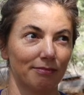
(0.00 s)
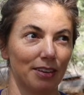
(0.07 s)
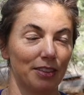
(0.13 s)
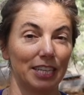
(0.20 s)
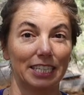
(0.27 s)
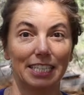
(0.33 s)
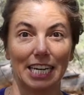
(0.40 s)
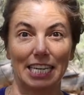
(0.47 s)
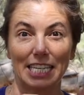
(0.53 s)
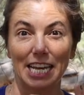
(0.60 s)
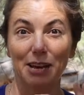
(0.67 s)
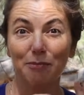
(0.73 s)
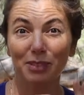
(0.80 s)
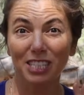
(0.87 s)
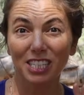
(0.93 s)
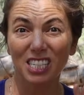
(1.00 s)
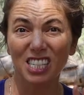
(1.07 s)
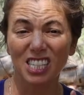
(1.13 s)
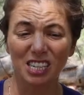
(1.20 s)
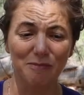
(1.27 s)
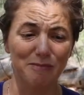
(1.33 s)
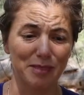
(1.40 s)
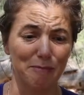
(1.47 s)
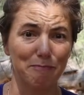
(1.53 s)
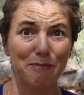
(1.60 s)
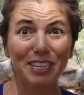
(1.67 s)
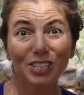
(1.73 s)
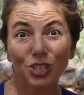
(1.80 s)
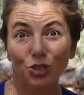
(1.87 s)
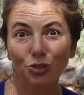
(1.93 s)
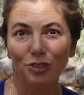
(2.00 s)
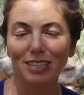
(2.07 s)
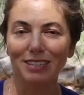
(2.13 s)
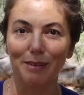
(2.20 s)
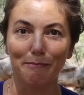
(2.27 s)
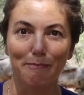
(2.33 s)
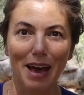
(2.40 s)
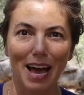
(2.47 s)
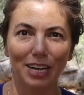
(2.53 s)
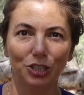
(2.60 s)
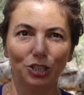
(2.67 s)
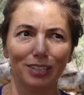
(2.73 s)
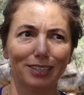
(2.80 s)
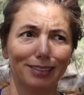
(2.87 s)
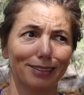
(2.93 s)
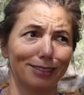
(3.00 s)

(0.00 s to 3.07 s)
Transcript: the dynamicism, the mystery, the magic,